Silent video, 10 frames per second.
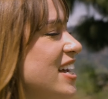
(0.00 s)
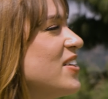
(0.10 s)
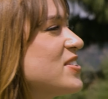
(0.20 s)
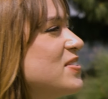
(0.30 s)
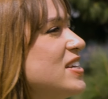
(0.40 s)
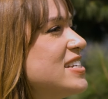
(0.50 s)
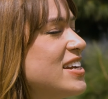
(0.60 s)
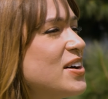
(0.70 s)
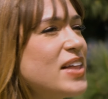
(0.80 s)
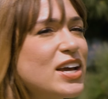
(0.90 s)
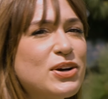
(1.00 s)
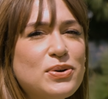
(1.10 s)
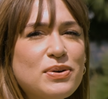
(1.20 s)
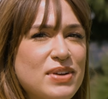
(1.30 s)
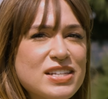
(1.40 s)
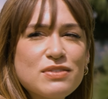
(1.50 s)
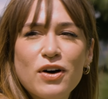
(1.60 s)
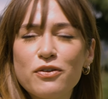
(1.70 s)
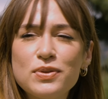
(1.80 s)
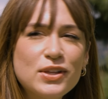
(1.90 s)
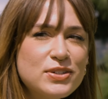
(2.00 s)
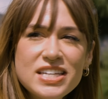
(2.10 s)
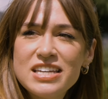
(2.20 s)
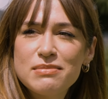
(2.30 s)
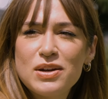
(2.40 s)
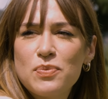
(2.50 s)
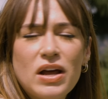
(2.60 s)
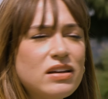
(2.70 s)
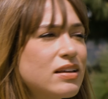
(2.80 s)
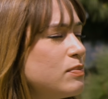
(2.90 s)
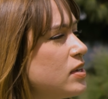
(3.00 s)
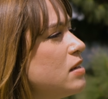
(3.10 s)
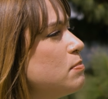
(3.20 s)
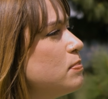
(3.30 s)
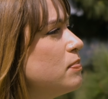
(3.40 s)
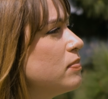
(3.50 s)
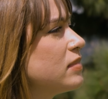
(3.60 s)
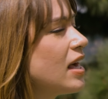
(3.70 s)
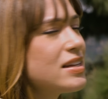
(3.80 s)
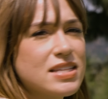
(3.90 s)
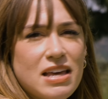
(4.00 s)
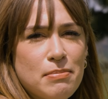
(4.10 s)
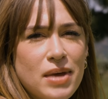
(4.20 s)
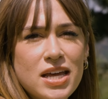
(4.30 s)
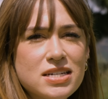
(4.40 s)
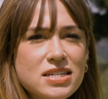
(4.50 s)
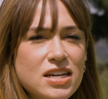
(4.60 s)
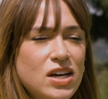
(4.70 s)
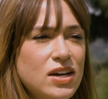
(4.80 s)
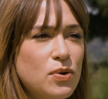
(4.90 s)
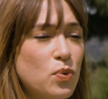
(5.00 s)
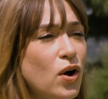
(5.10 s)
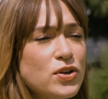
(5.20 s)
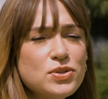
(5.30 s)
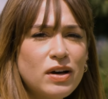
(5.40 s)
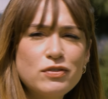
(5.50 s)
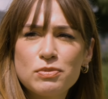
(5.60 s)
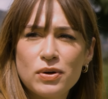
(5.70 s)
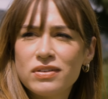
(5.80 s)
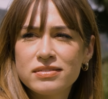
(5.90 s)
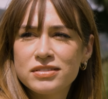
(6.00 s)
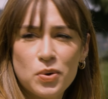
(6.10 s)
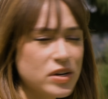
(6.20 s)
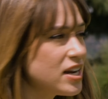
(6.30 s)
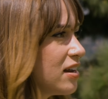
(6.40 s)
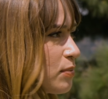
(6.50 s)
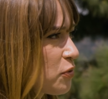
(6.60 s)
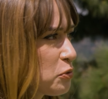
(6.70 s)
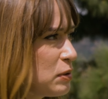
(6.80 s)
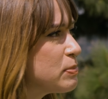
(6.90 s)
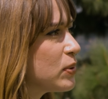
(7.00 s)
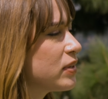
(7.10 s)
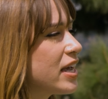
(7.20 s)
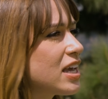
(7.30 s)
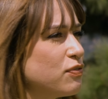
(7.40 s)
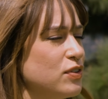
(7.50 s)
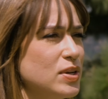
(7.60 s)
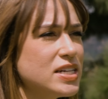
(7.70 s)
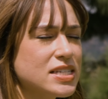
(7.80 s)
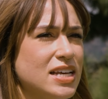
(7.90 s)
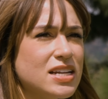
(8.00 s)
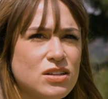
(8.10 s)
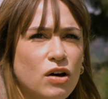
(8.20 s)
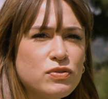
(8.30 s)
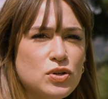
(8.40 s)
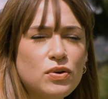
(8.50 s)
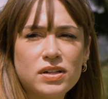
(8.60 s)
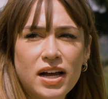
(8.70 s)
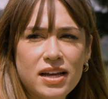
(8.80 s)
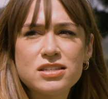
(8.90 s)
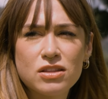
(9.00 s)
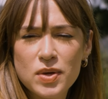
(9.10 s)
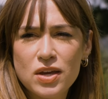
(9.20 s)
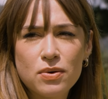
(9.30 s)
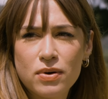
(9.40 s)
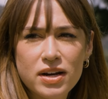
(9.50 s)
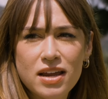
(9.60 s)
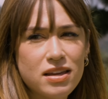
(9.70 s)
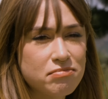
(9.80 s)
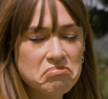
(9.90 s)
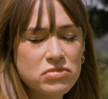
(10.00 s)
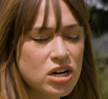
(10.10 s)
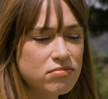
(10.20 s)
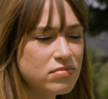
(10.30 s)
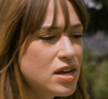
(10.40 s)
and I also need to know who is involved with your team, and when can we get to them, and we're also comfortable coordinating with other people. If you need to send us off to your client so that we can coordinate, sure.